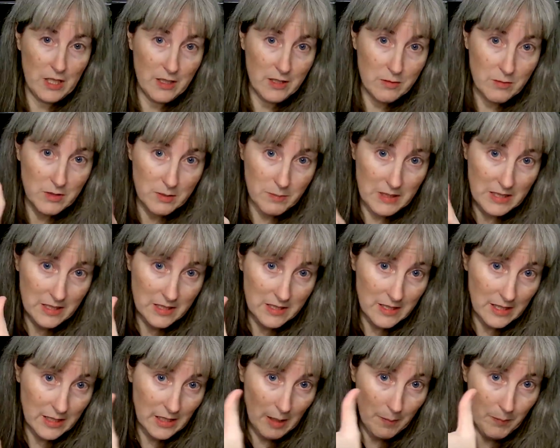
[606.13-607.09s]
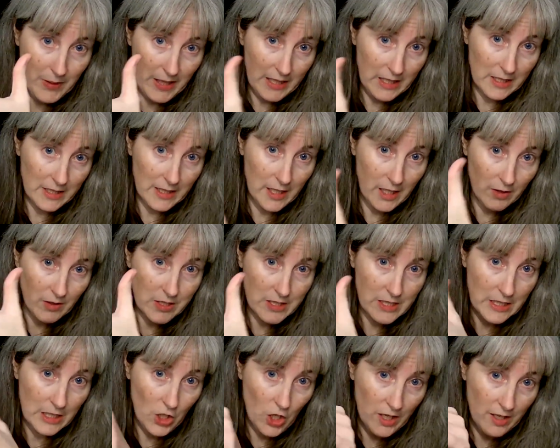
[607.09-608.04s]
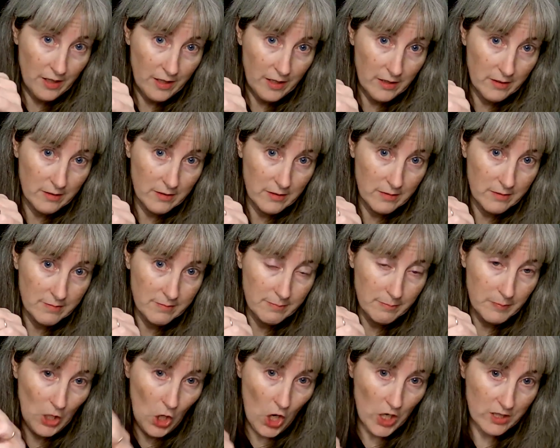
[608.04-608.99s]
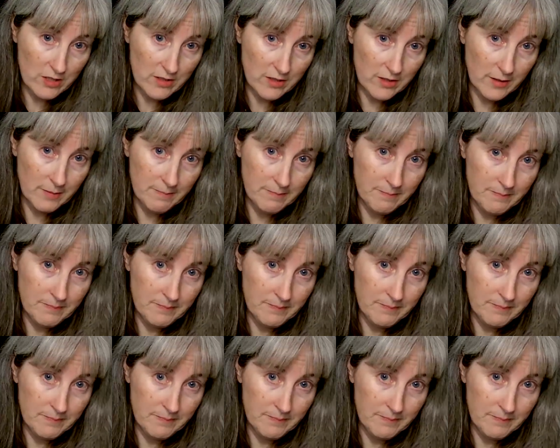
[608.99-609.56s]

days was because I got back in here and did a lot of the blocks.